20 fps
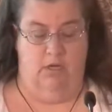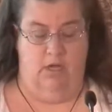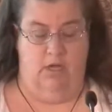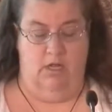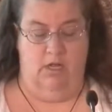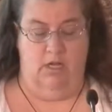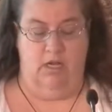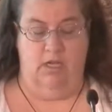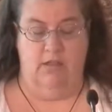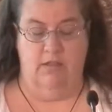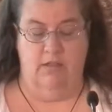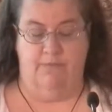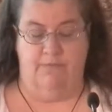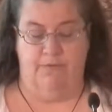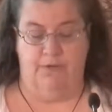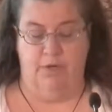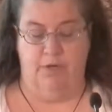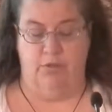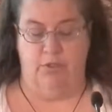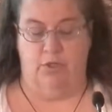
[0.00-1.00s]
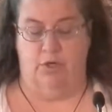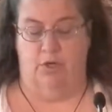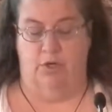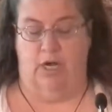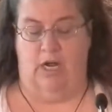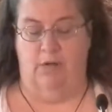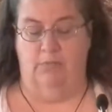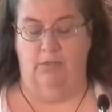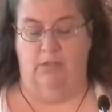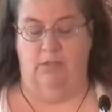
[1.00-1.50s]
In the future,
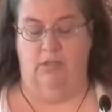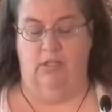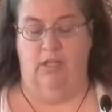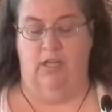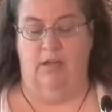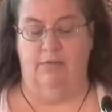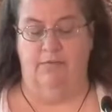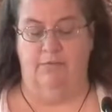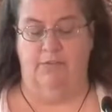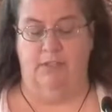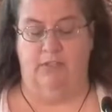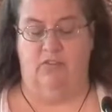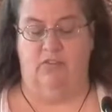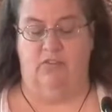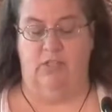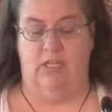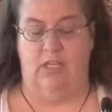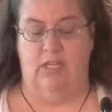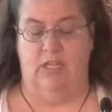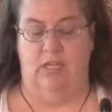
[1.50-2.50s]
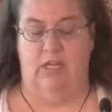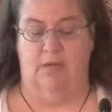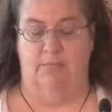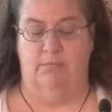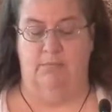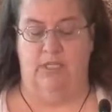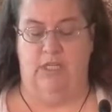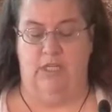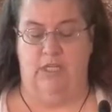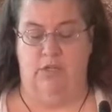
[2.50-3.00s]
I would love to see an
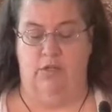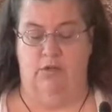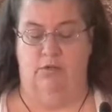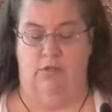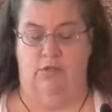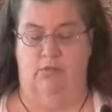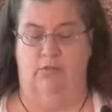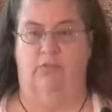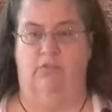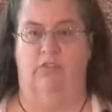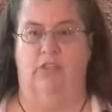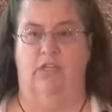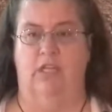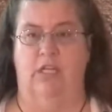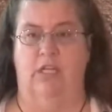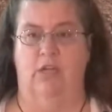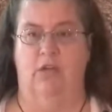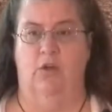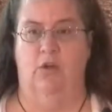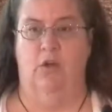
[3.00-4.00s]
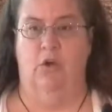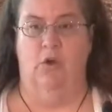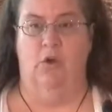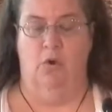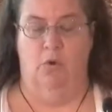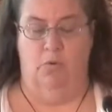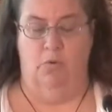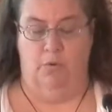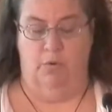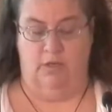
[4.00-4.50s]
MDUUC
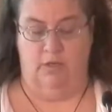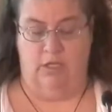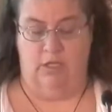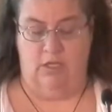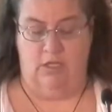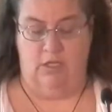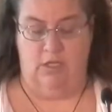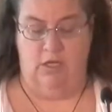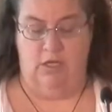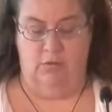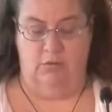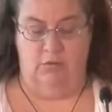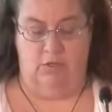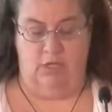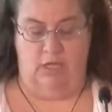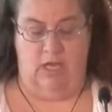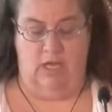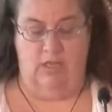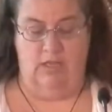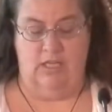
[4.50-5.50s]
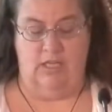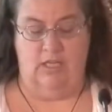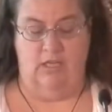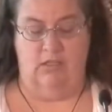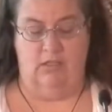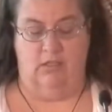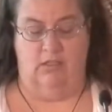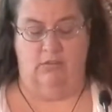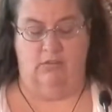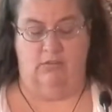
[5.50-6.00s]
where the youth and the
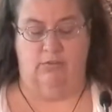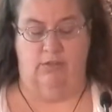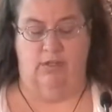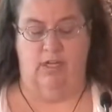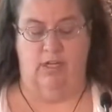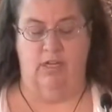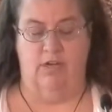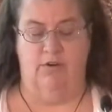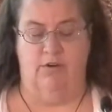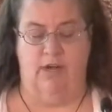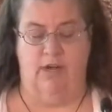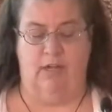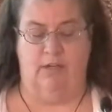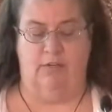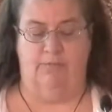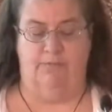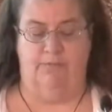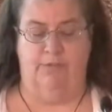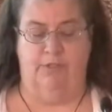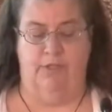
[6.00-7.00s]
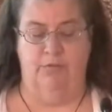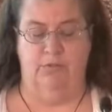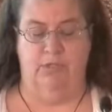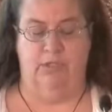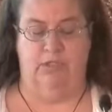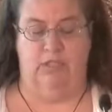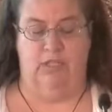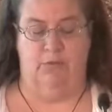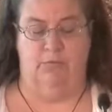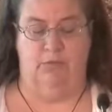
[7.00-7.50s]
adults interact
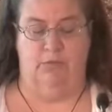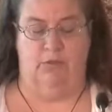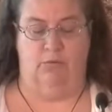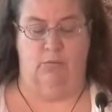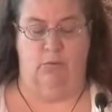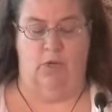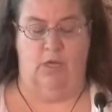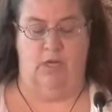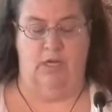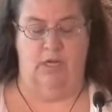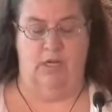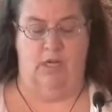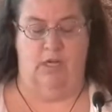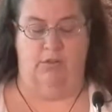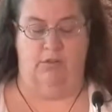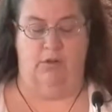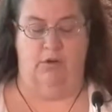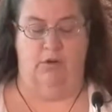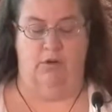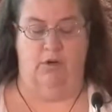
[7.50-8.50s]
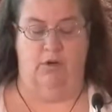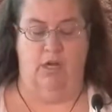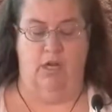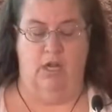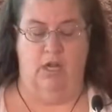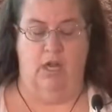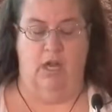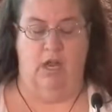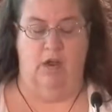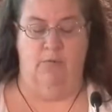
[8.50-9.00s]
fluidly with one another,
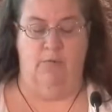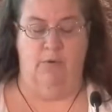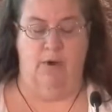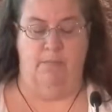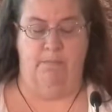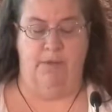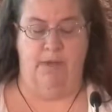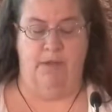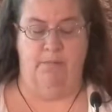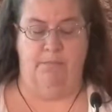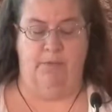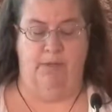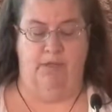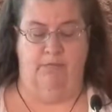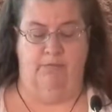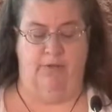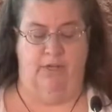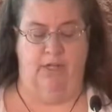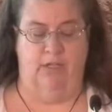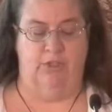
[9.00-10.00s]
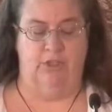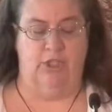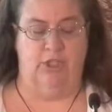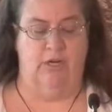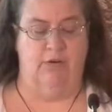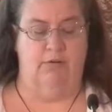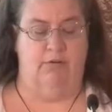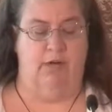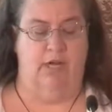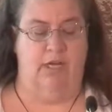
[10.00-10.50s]
and where people of all
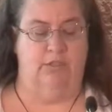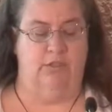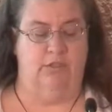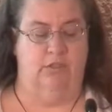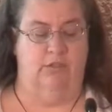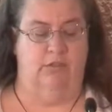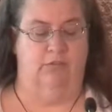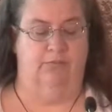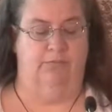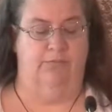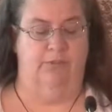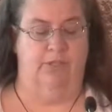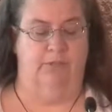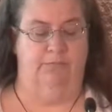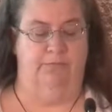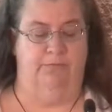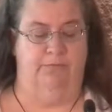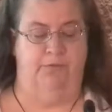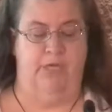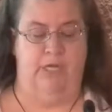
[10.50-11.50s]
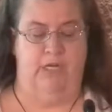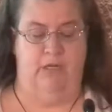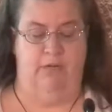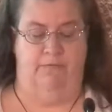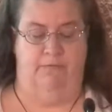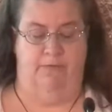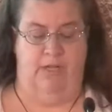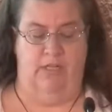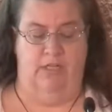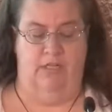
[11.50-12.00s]
generations feel free to
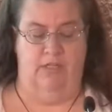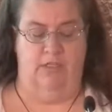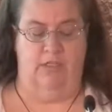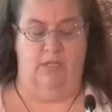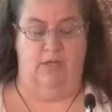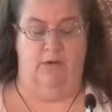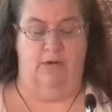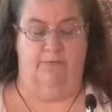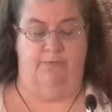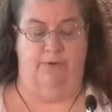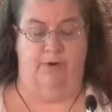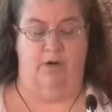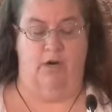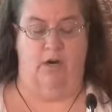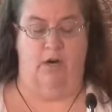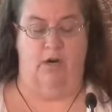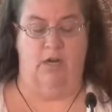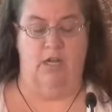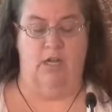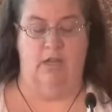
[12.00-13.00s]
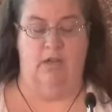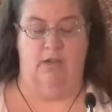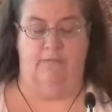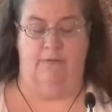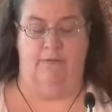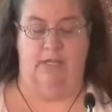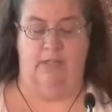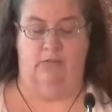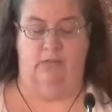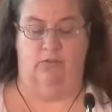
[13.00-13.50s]
volunteer for ARIA
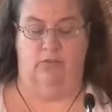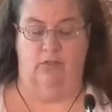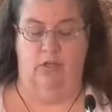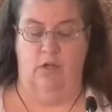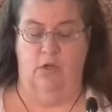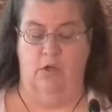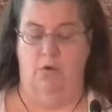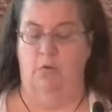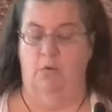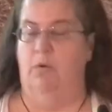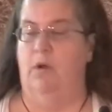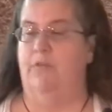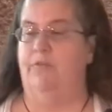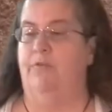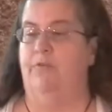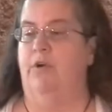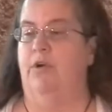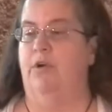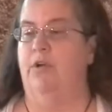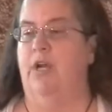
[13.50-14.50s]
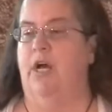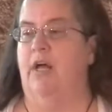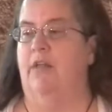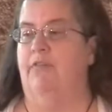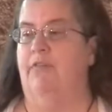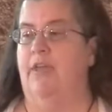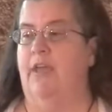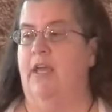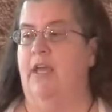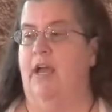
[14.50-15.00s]
events, whether or
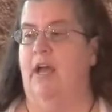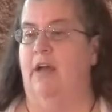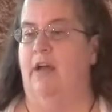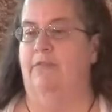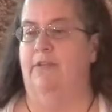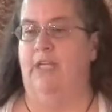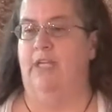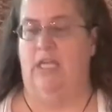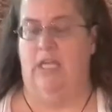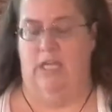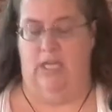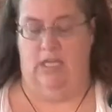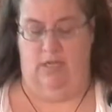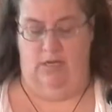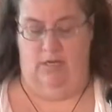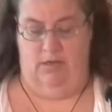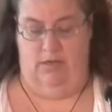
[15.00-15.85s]
not they have a kid,